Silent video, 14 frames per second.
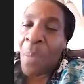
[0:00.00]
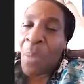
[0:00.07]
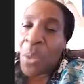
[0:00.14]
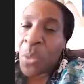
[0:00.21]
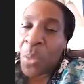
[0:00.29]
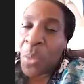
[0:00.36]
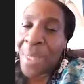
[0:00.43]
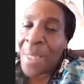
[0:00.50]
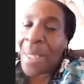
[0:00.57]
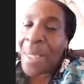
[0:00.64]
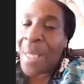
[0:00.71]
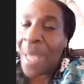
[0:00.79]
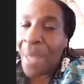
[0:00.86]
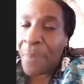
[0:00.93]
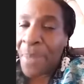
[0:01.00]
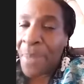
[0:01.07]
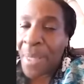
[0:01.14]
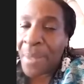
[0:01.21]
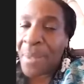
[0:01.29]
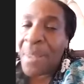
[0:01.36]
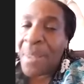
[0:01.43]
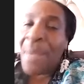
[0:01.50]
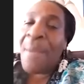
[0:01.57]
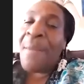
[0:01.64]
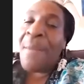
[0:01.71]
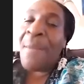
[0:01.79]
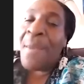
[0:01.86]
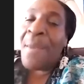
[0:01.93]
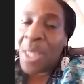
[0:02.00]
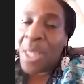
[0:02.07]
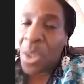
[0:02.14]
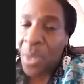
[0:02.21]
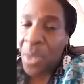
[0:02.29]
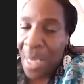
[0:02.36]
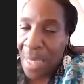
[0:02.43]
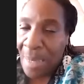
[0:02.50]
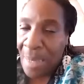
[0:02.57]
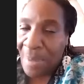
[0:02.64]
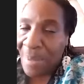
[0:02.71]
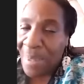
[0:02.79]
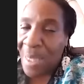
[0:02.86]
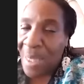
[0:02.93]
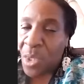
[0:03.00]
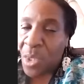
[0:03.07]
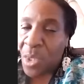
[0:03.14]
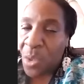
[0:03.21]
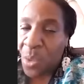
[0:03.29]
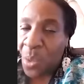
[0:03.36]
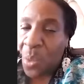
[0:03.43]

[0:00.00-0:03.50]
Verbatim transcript: about what had happened in the United States.